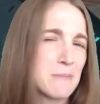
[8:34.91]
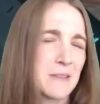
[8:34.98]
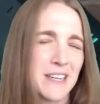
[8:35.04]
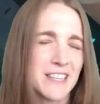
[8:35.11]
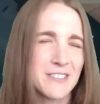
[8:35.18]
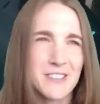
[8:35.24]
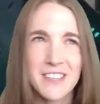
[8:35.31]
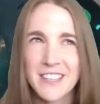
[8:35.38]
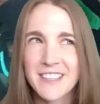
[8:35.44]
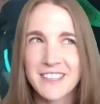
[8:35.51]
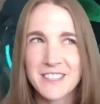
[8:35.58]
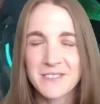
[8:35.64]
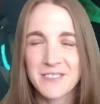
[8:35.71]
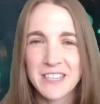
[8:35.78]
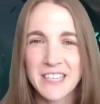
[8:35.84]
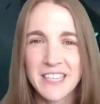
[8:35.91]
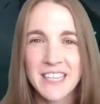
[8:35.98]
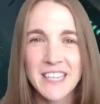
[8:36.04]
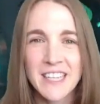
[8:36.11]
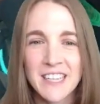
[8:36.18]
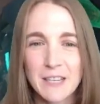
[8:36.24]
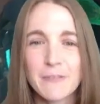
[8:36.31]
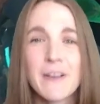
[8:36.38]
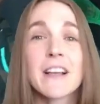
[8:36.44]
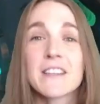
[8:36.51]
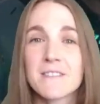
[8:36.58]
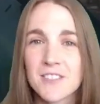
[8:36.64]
and I don't think that's a very effective